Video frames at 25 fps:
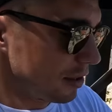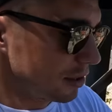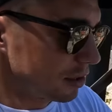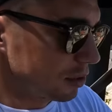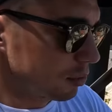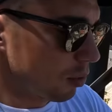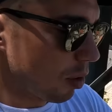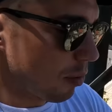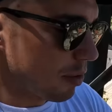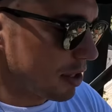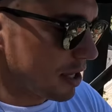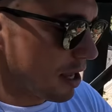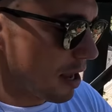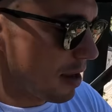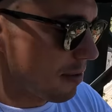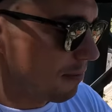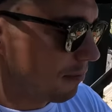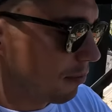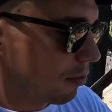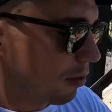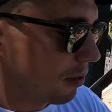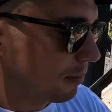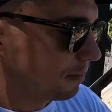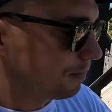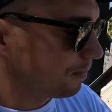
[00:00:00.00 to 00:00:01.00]
this is what we came
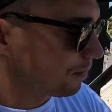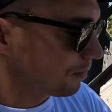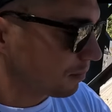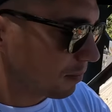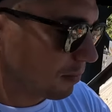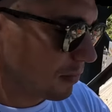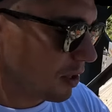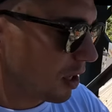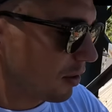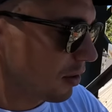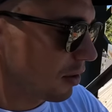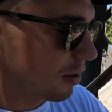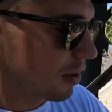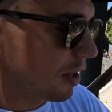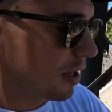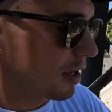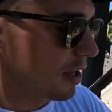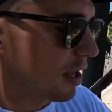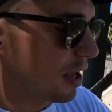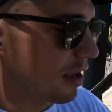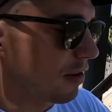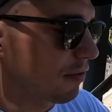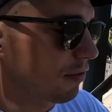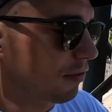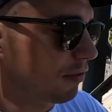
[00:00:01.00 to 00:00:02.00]
for. Nothing
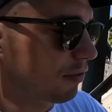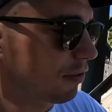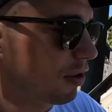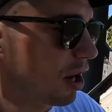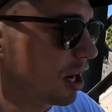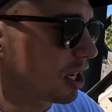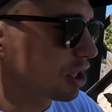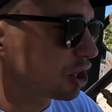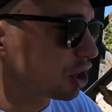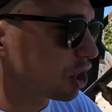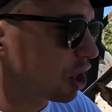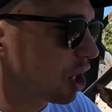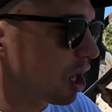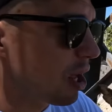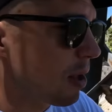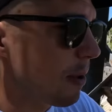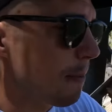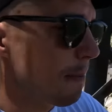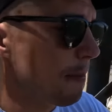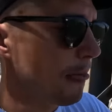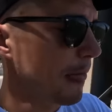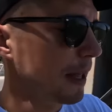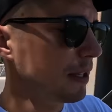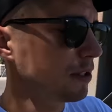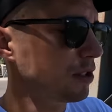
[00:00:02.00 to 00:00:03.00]
like a fresh,
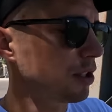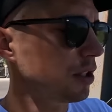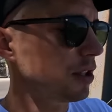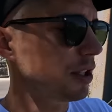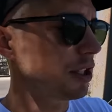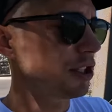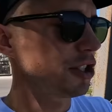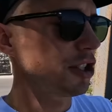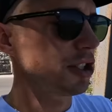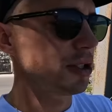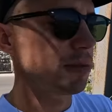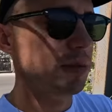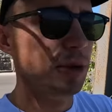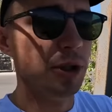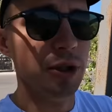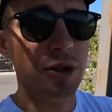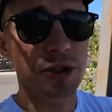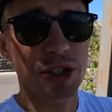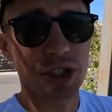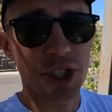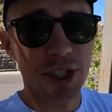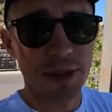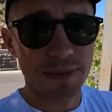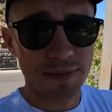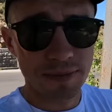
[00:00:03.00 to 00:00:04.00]
delicious
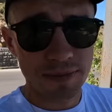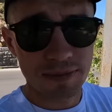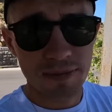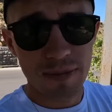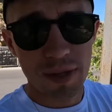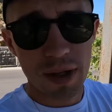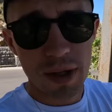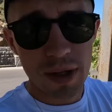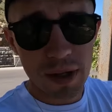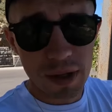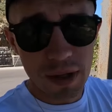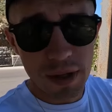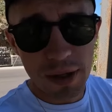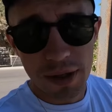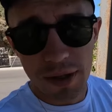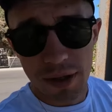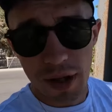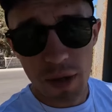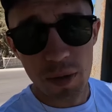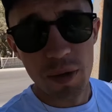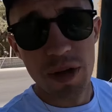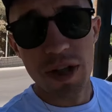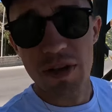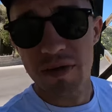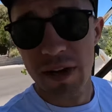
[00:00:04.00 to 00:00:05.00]
manoushe
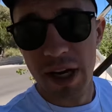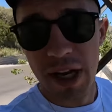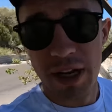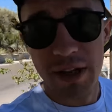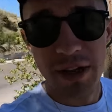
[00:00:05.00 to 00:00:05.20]
that we even